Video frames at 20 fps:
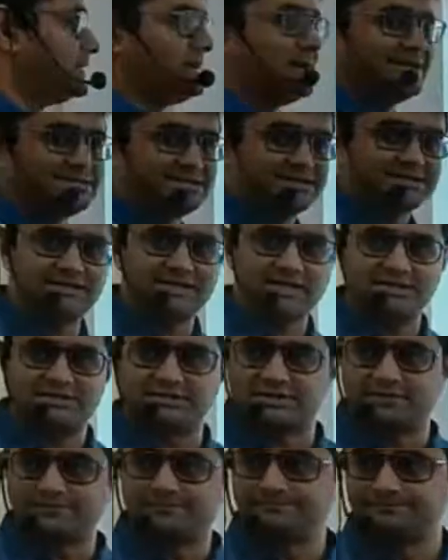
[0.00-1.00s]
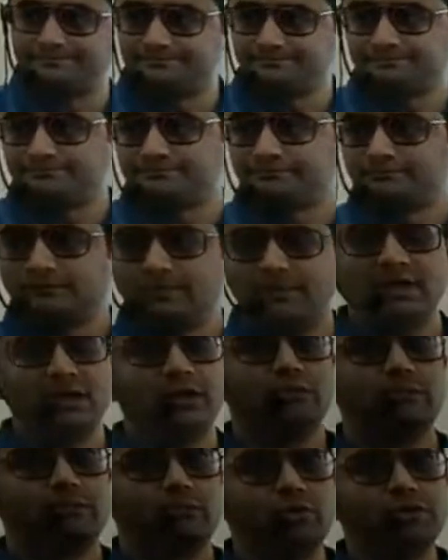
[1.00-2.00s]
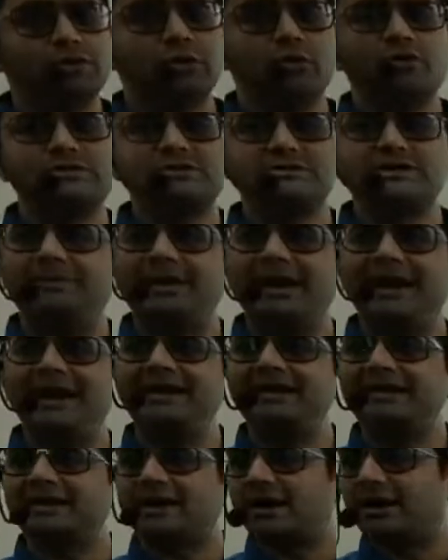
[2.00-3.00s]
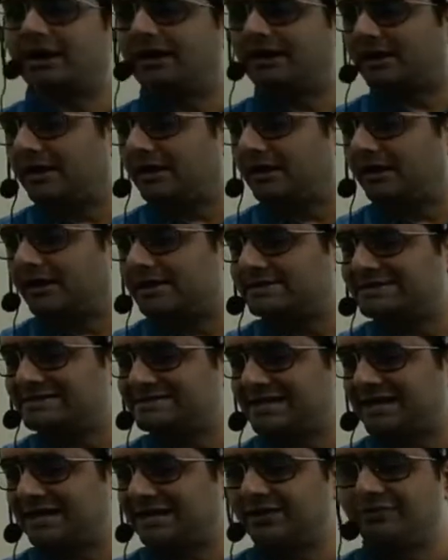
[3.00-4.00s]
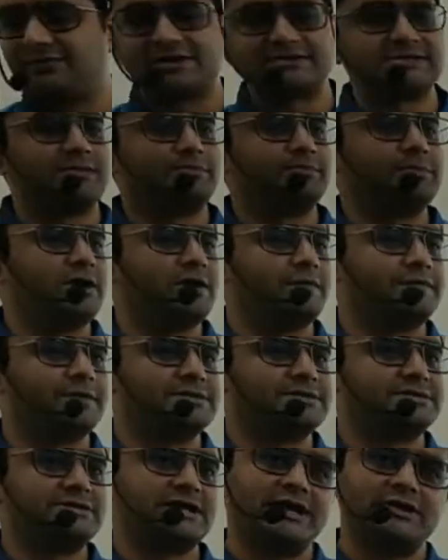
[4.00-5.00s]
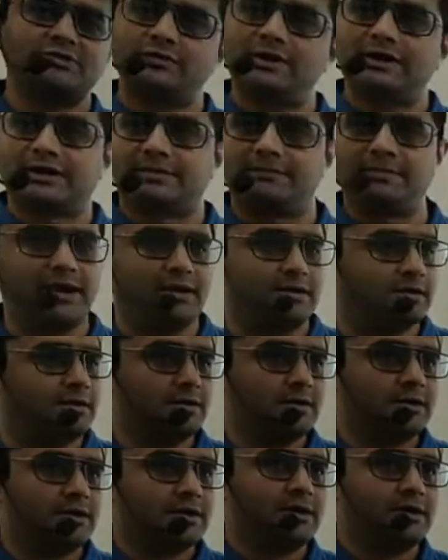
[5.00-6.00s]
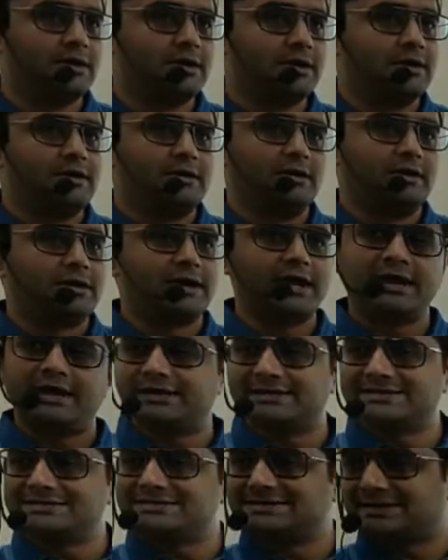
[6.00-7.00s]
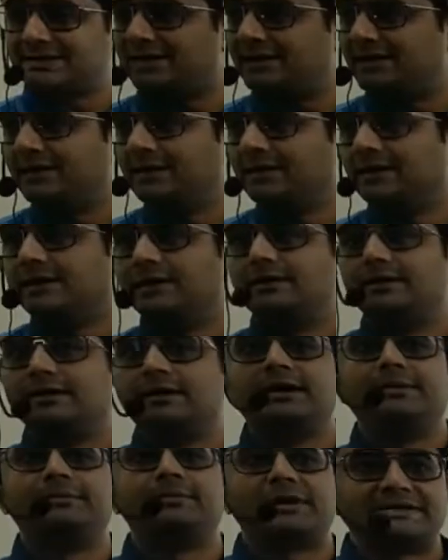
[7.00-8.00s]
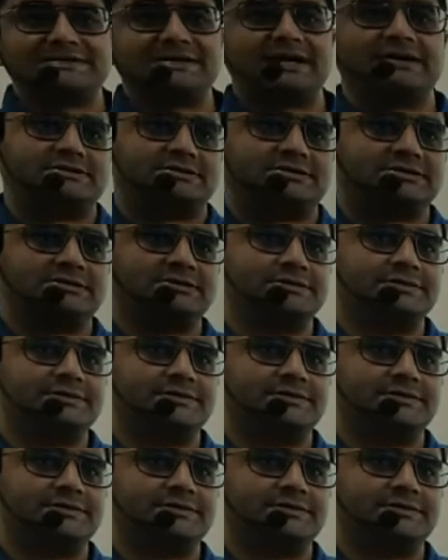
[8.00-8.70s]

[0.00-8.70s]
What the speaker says: legislature. Both Lok Sabha and Legislative Assembly of the state will remain. Okay, it is present.